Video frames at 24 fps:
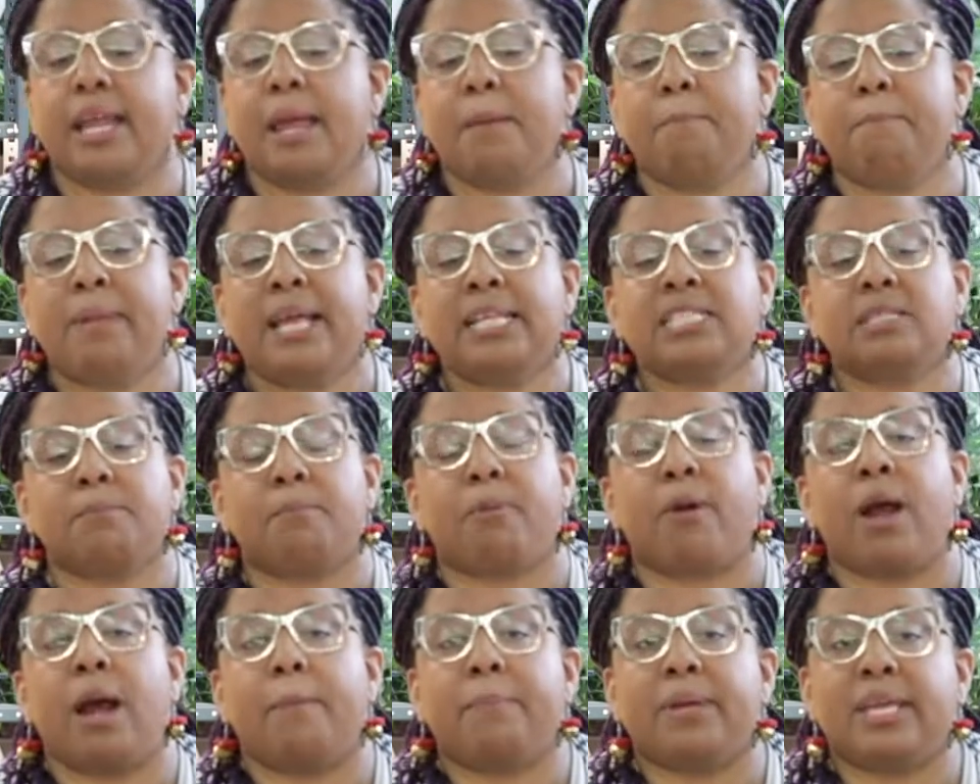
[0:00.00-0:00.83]
and made some
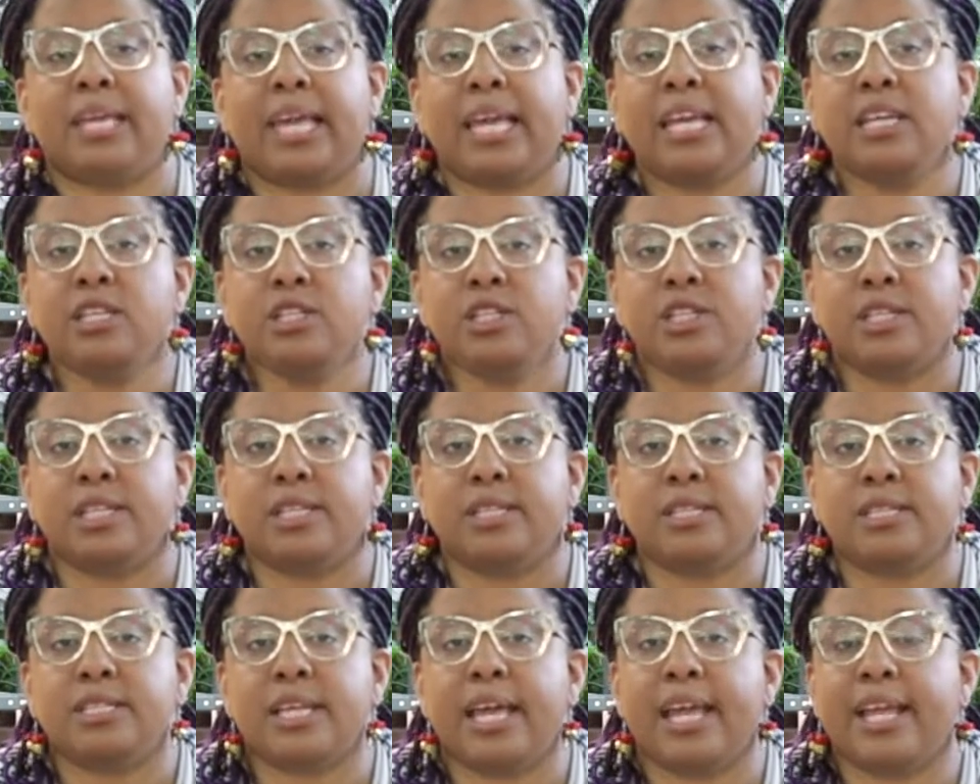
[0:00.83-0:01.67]

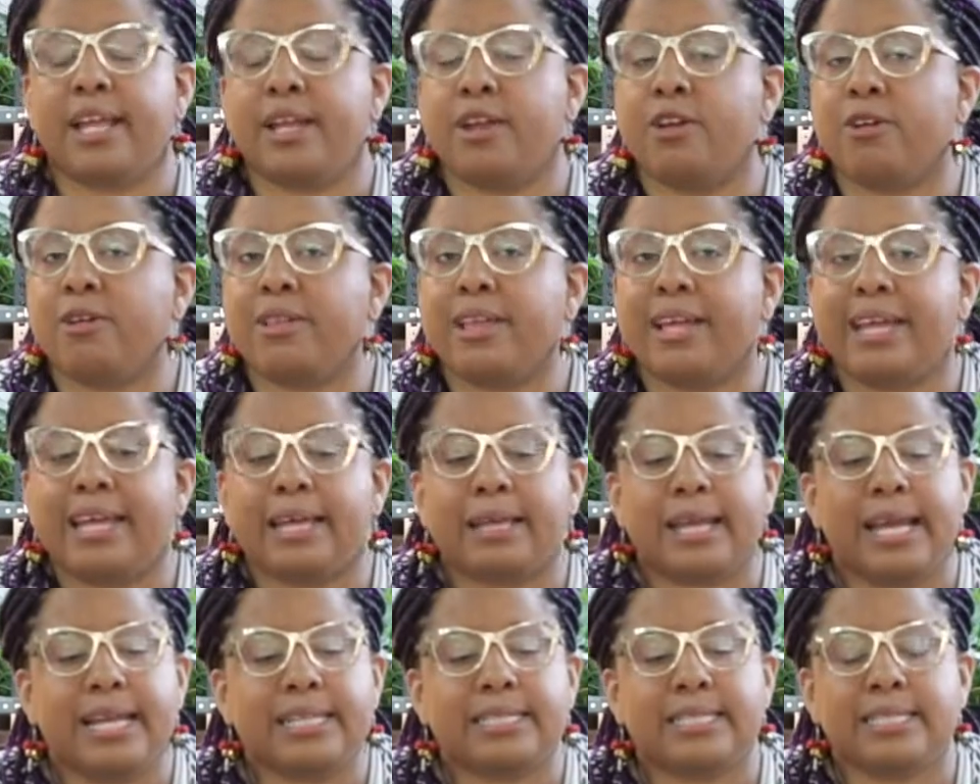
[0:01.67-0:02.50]
propagations and you're
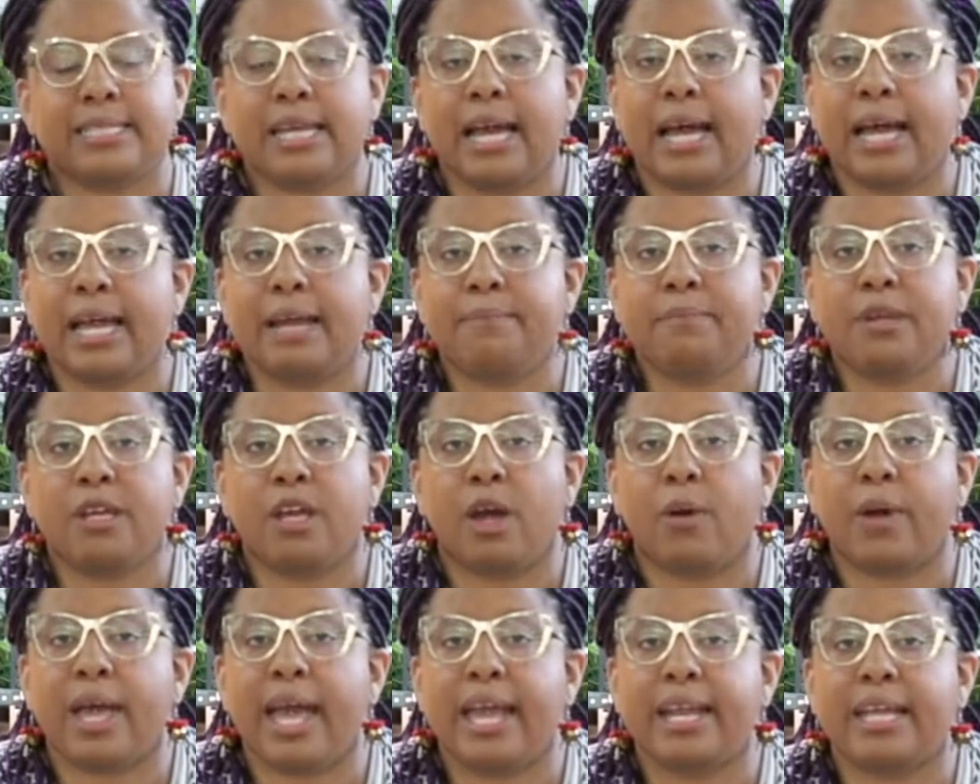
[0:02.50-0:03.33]
like, it's time to go
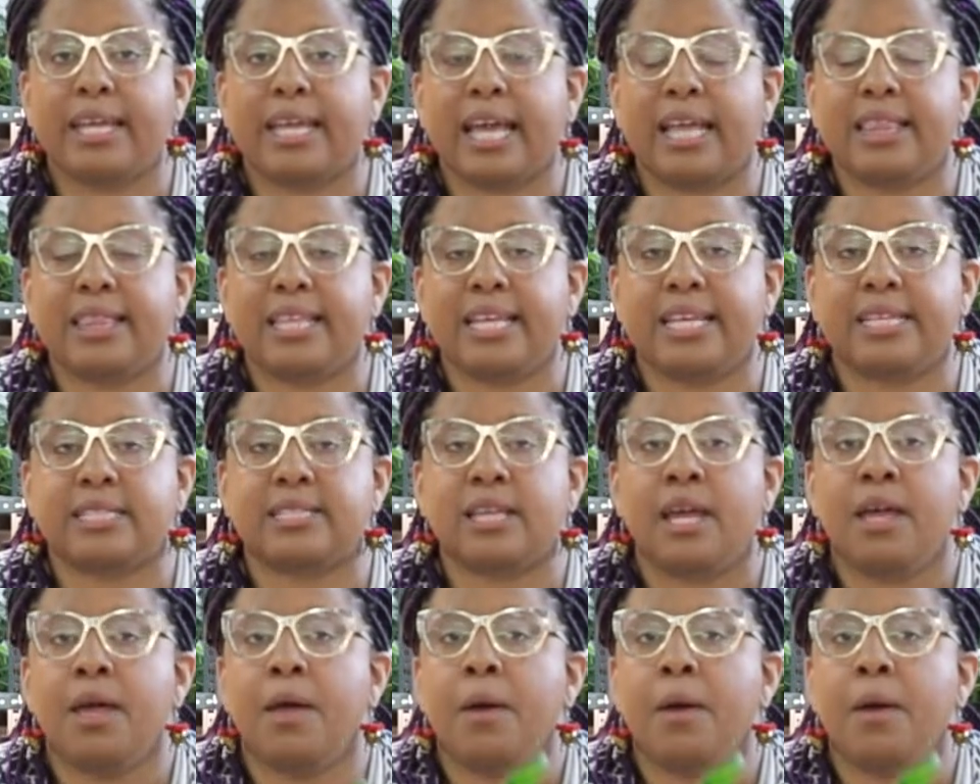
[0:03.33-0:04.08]
ahead and get these